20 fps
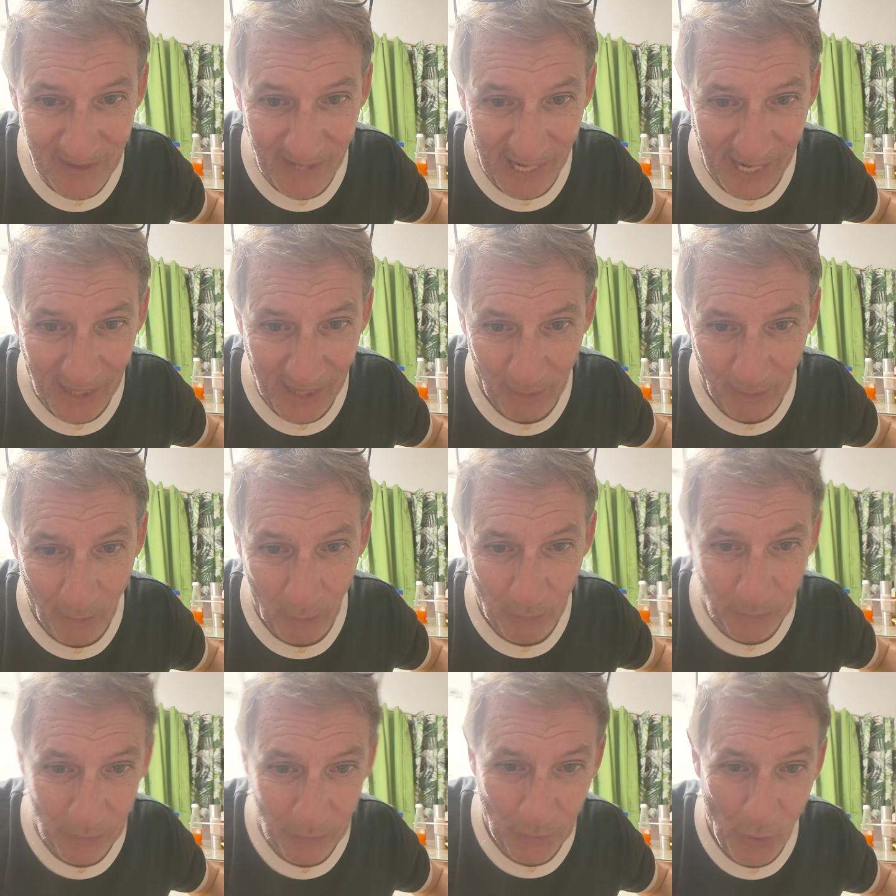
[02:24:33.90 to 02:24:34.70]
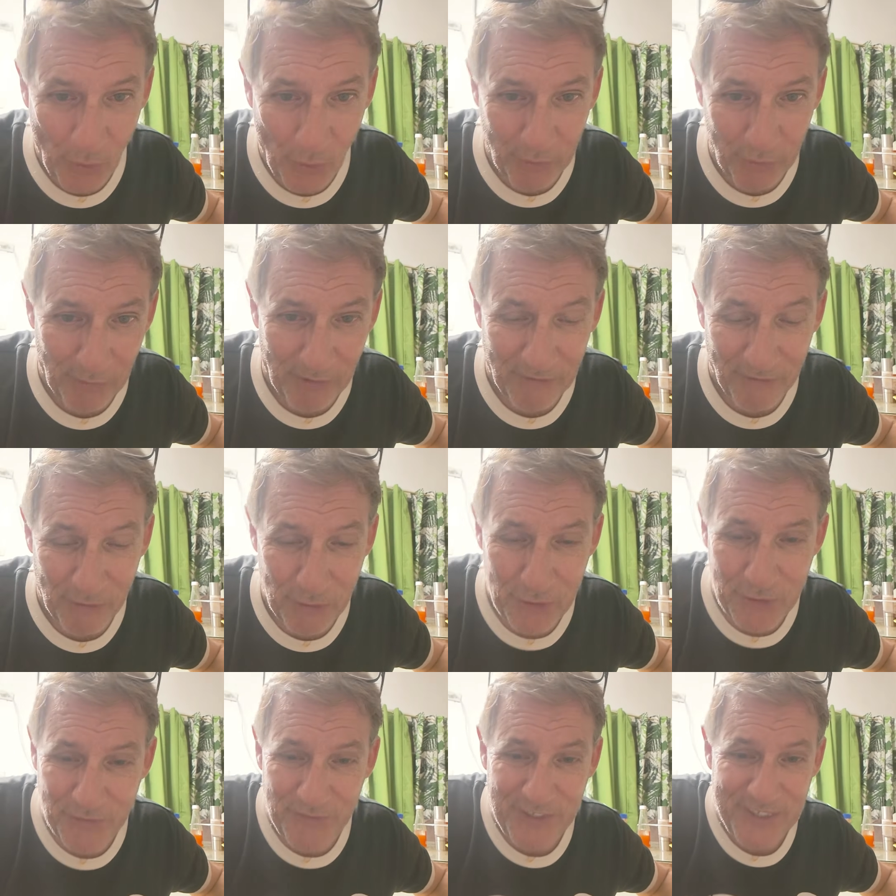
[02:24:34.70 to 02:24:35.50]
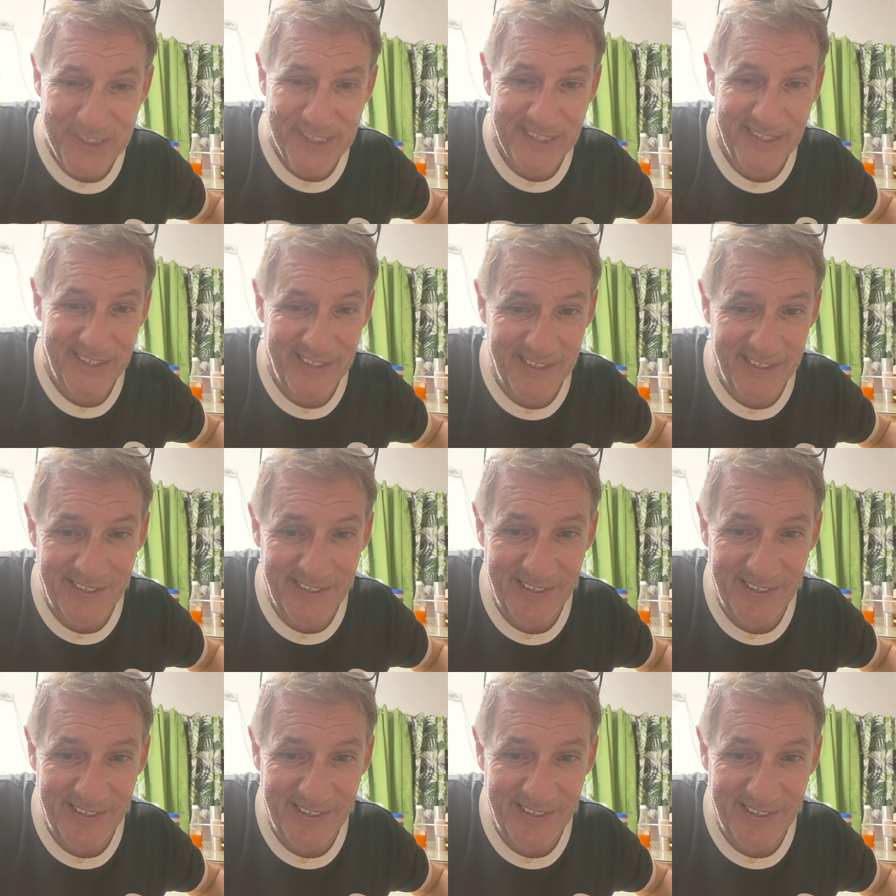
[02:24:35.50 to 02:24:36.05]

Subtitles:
I don't know where to go for my first visit.